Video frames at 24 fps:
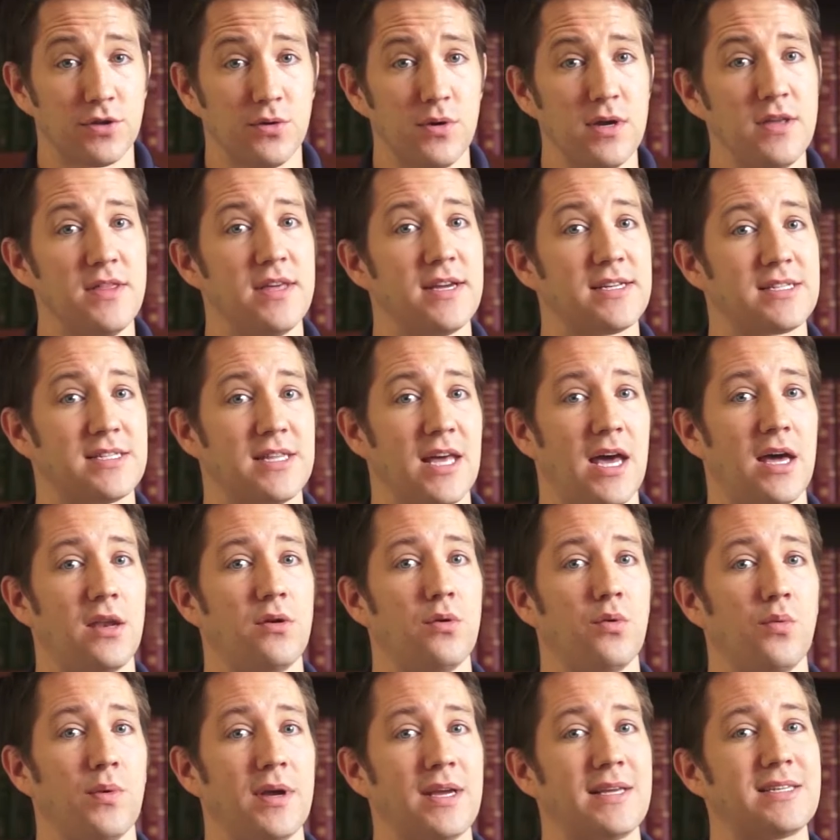doing this,
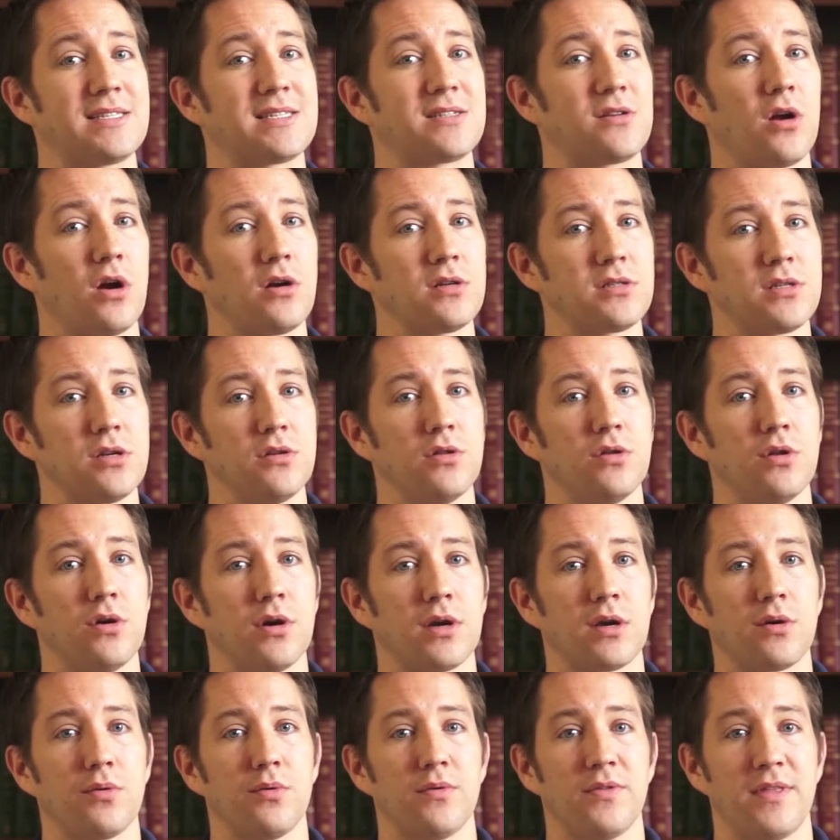then, we start to
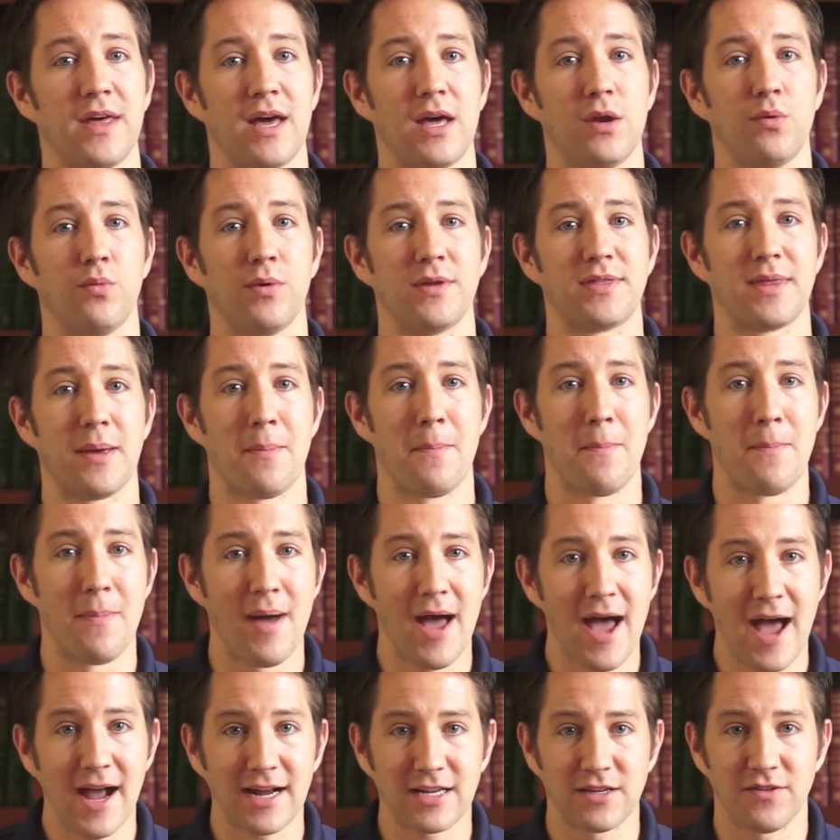look then with a
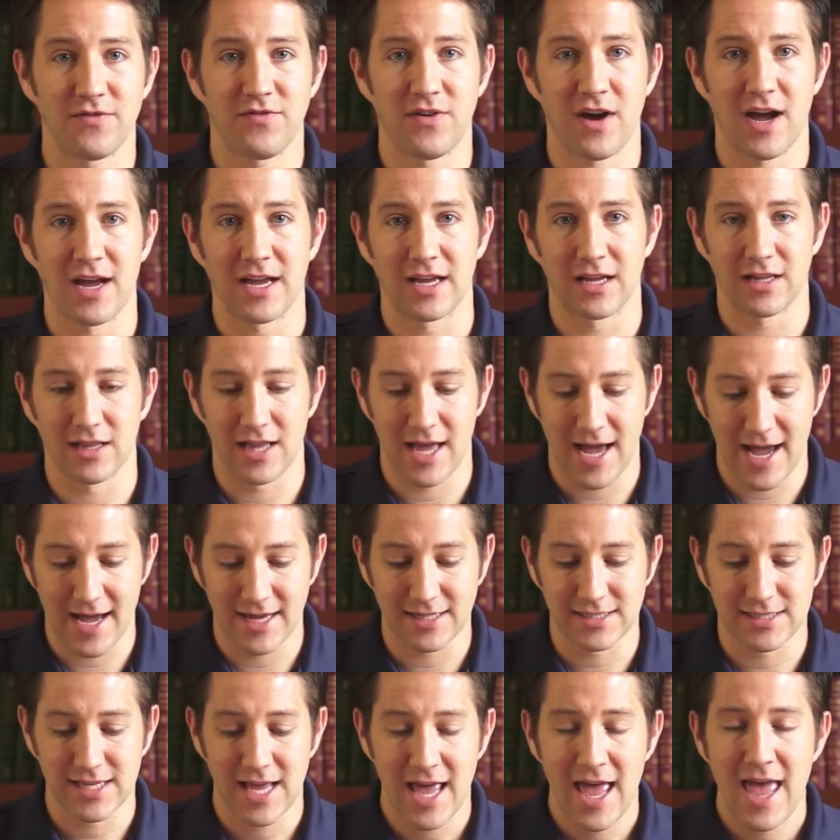magnifying
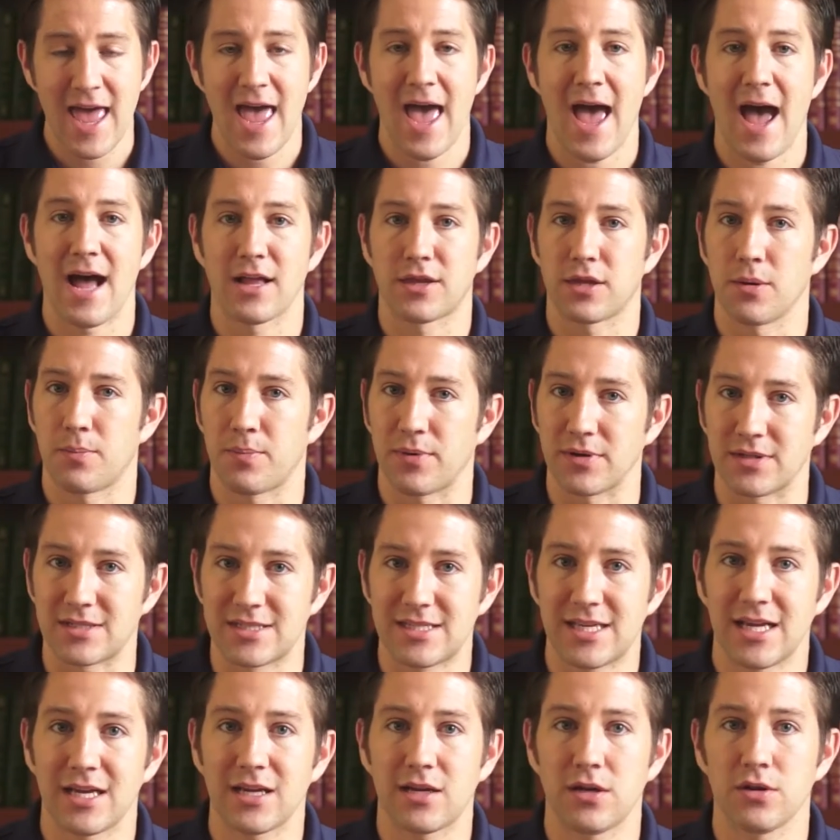glass at the
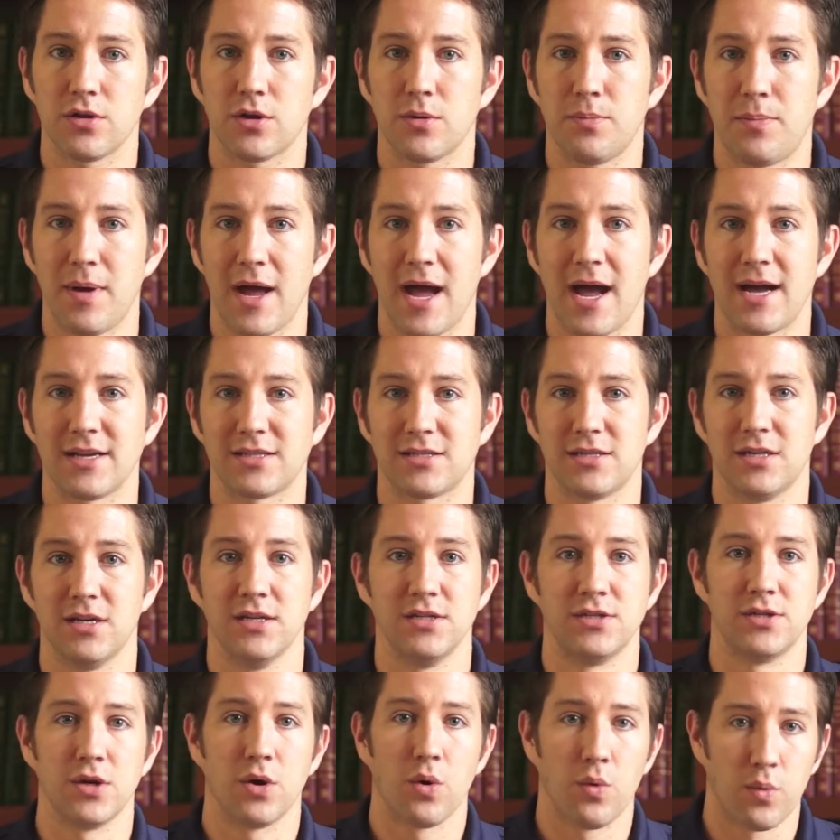particular
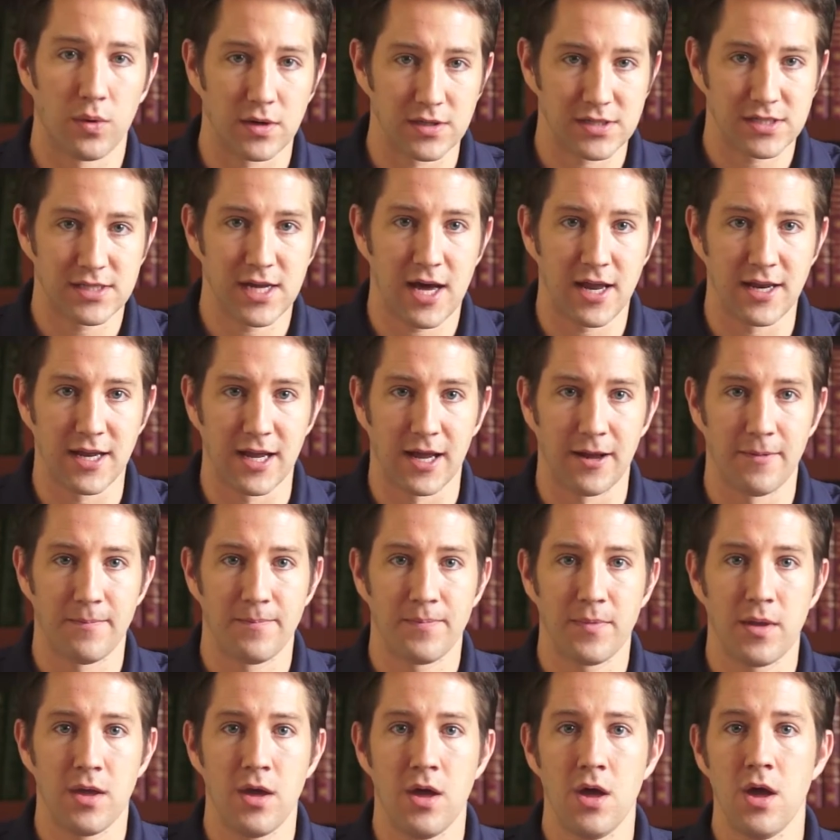passage we're studying.
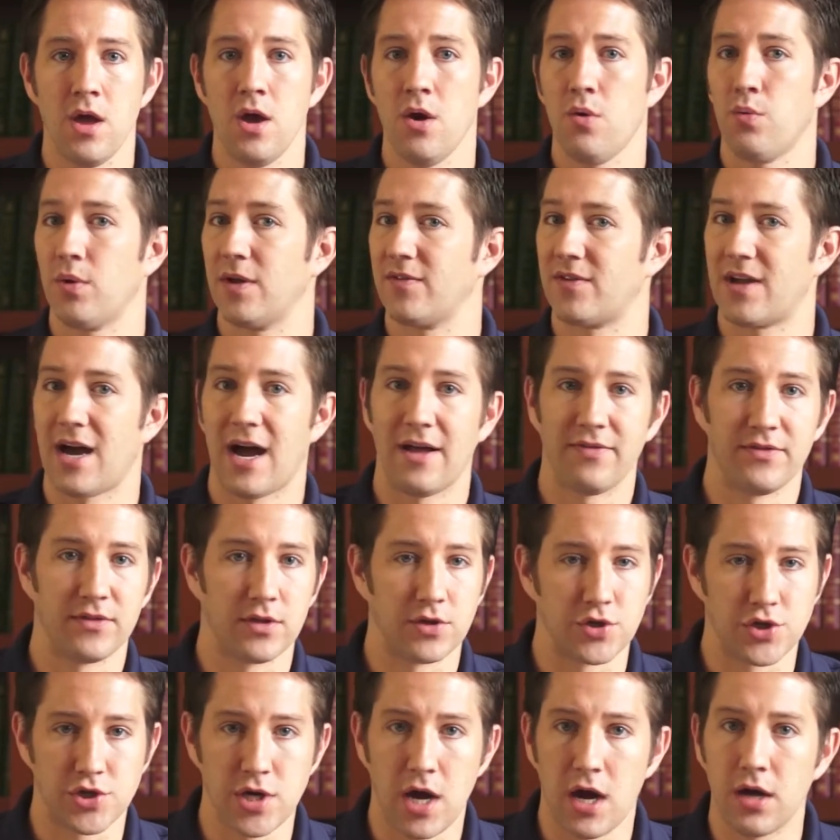We've gotten the
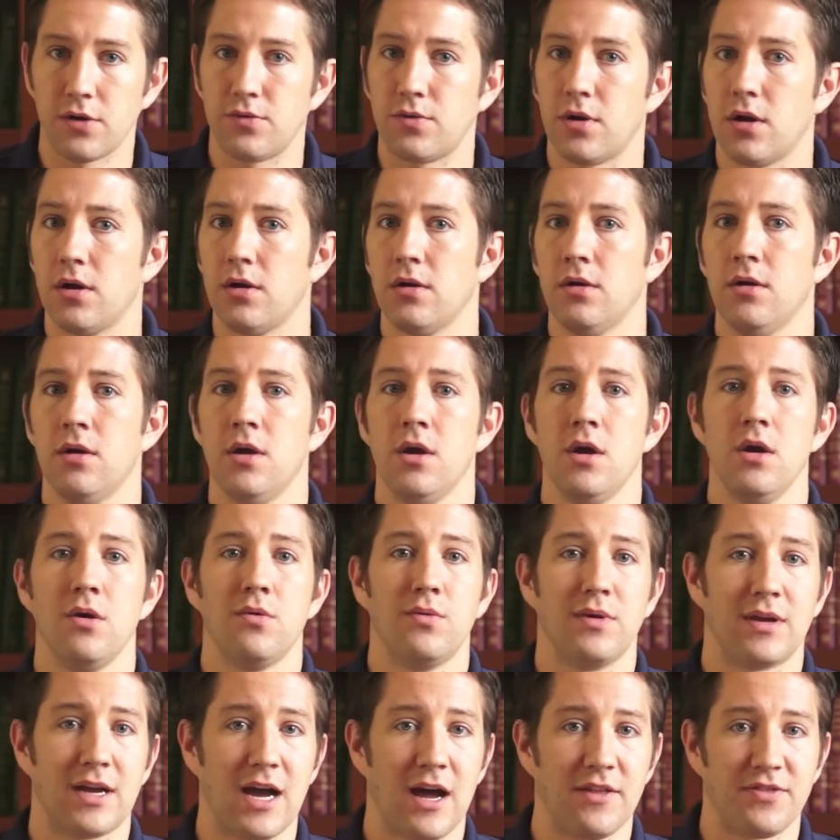genre,
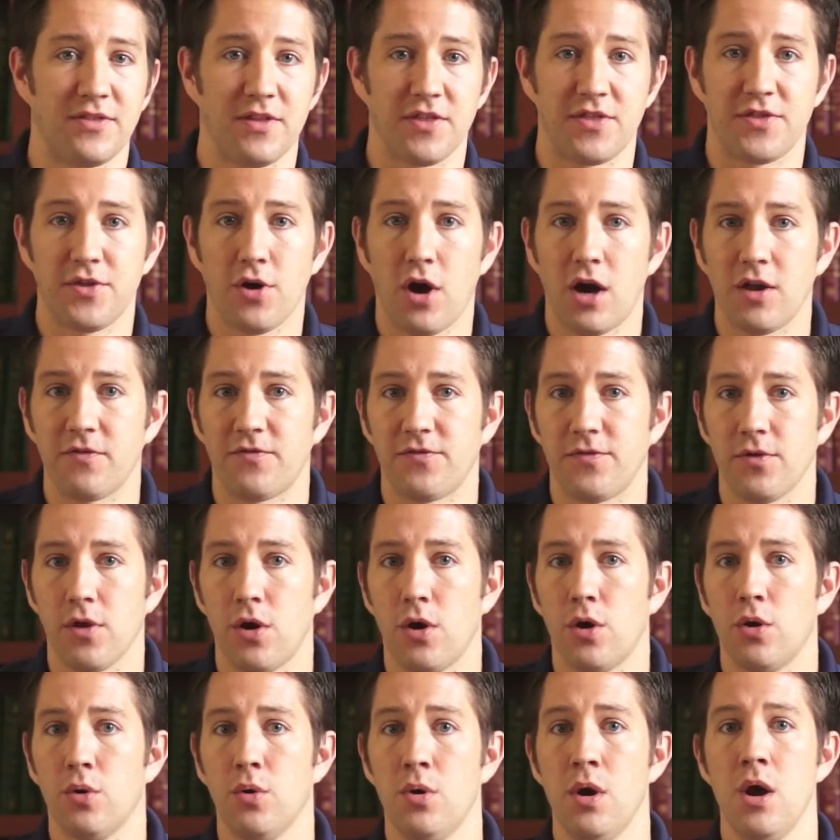we got the thought
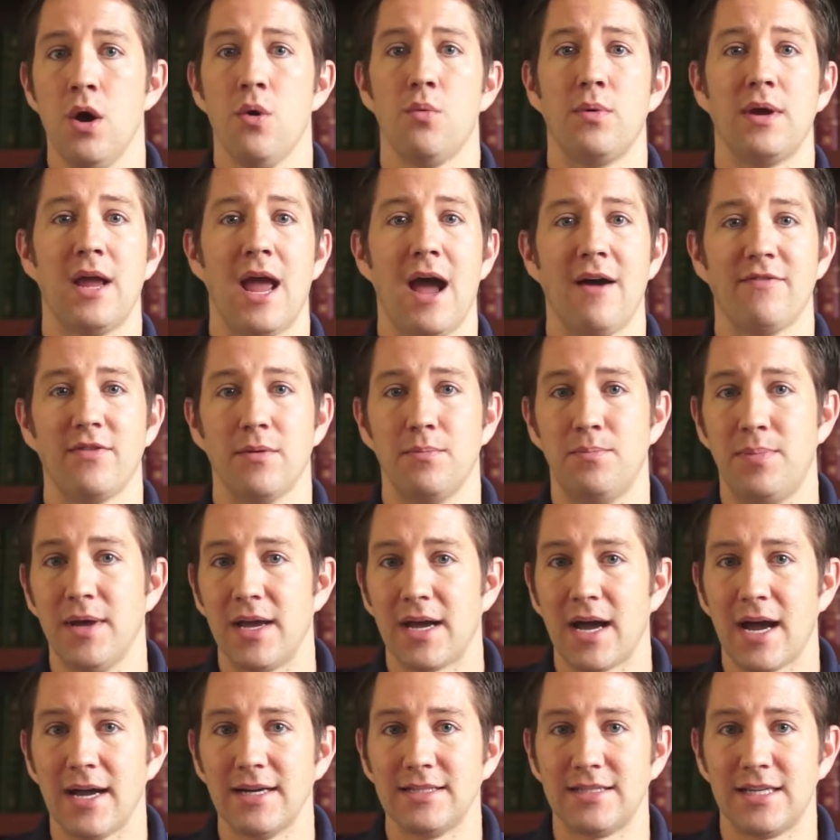flow, we have the
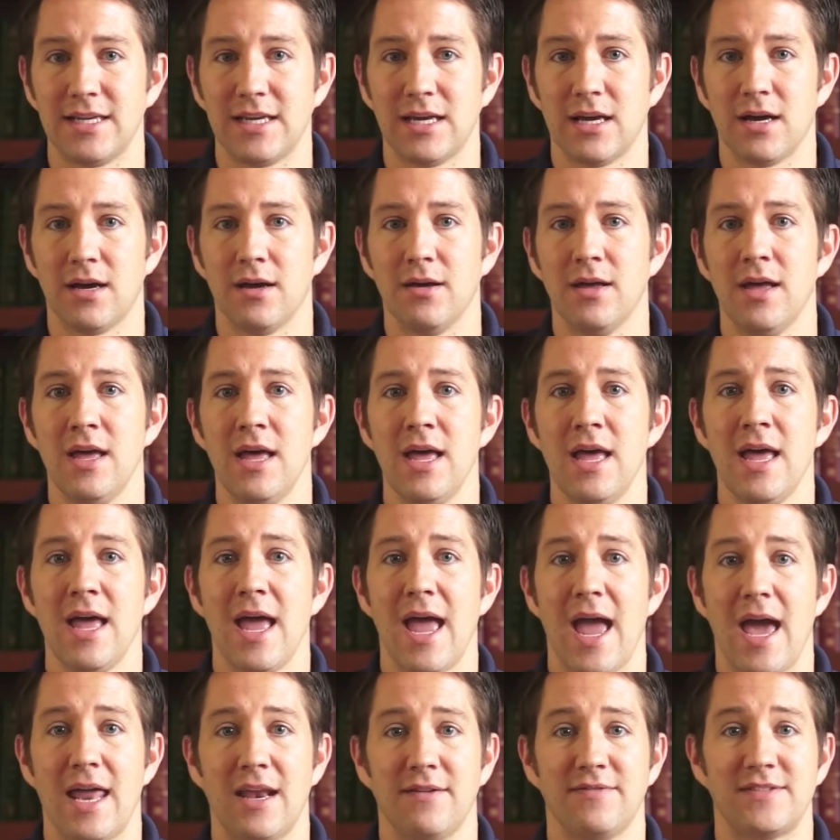big idea,
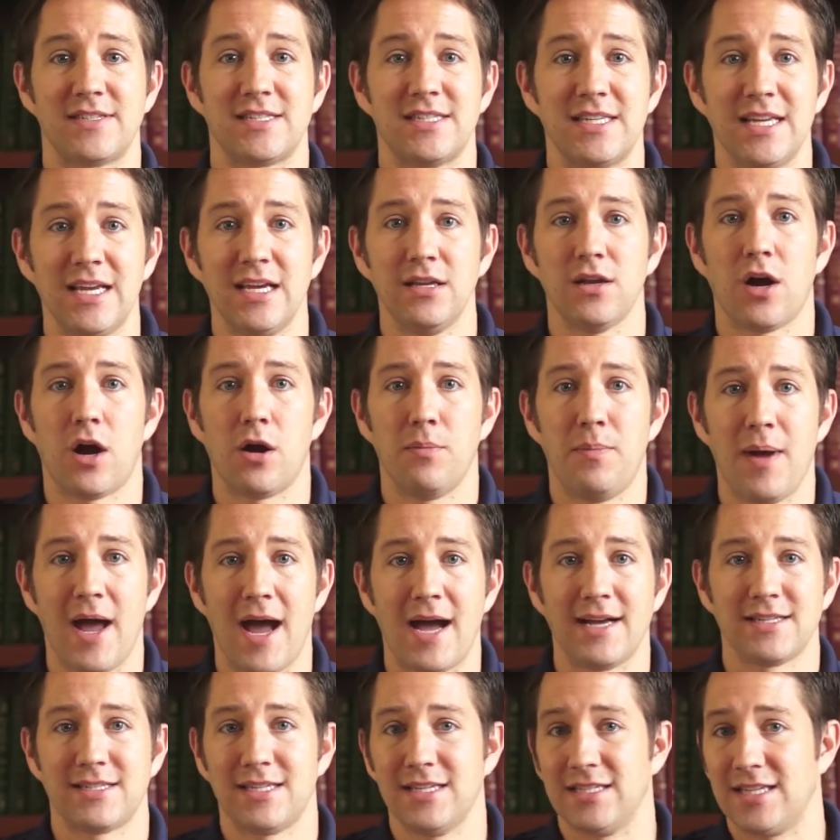and have seen our
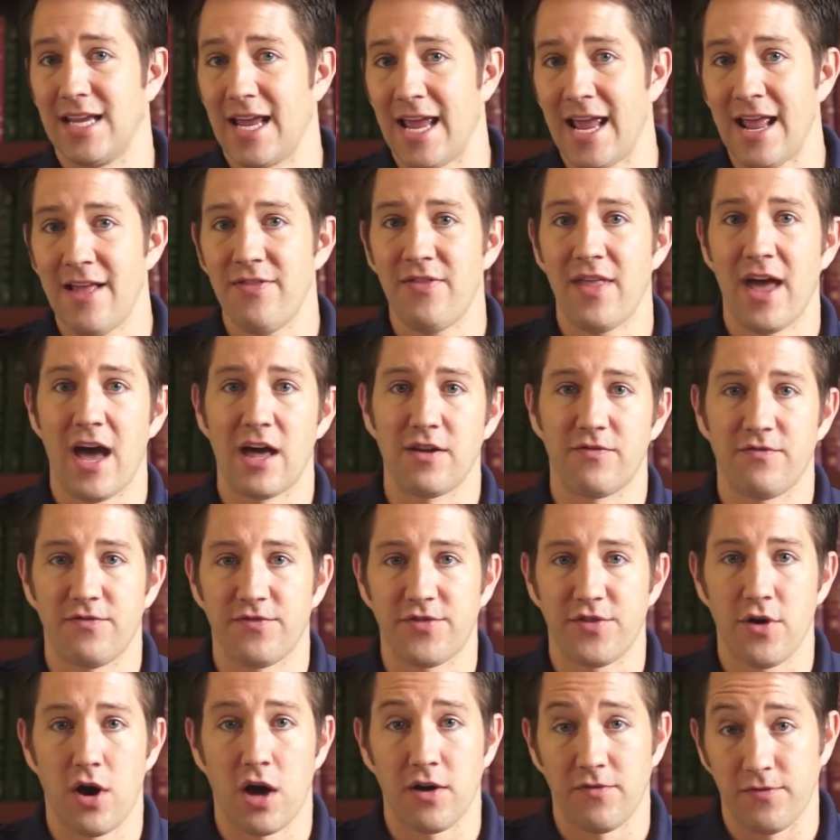passage in that
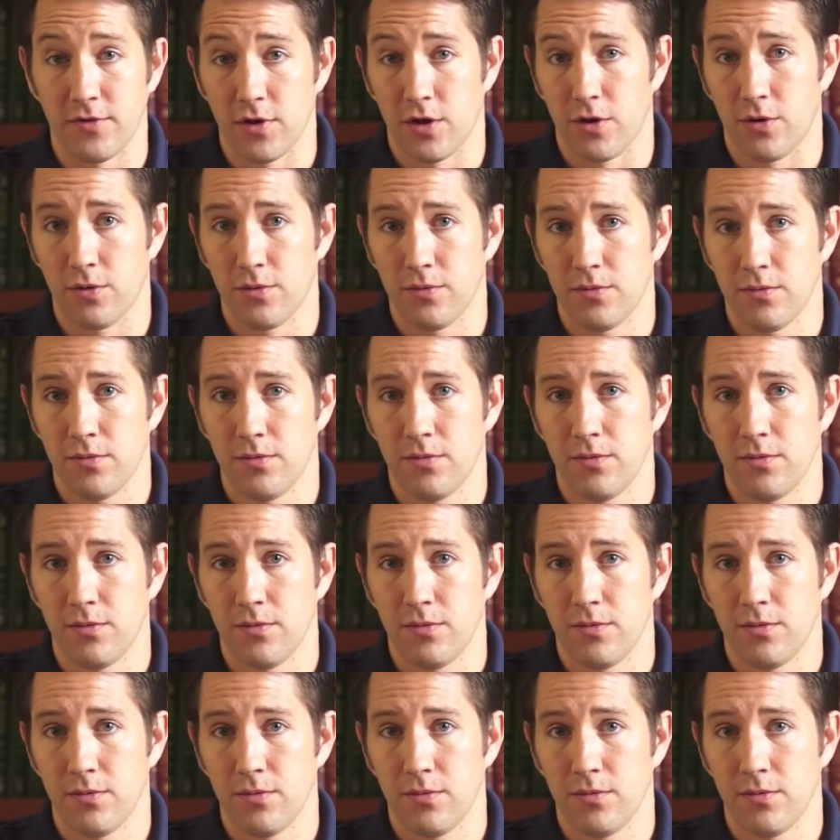thought flow.